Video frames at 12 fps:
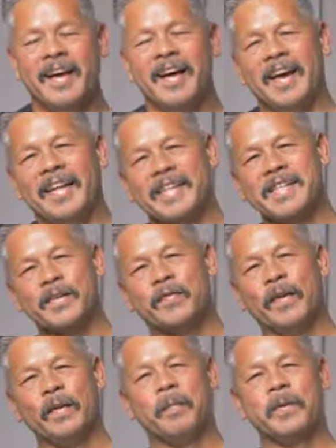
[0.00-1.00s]
Hi, this is
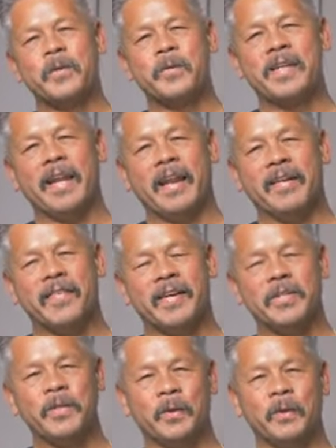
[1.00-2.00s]
Philip Richardson at
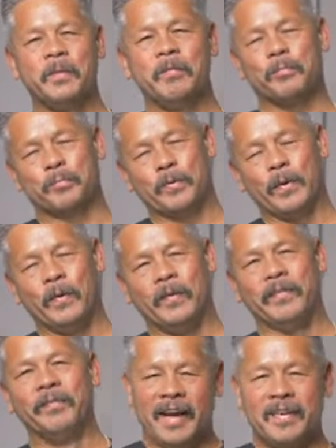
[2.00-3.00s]
Avantone
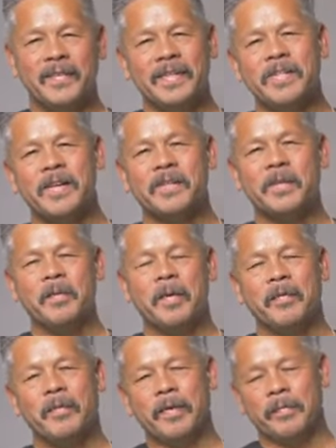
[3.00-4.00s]
Pro. I want to talk to you
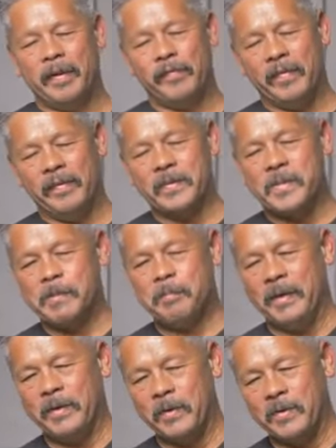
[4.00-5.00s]
about one of my favorite
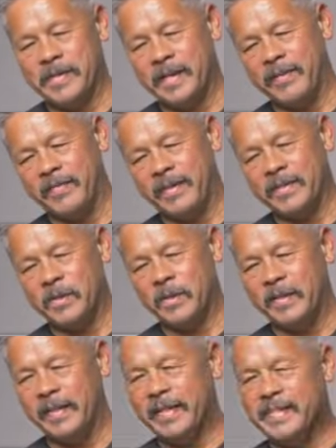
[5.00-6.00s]
speakers at
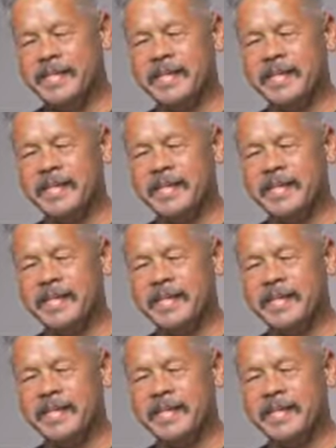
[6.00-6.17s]
Avantone, and that's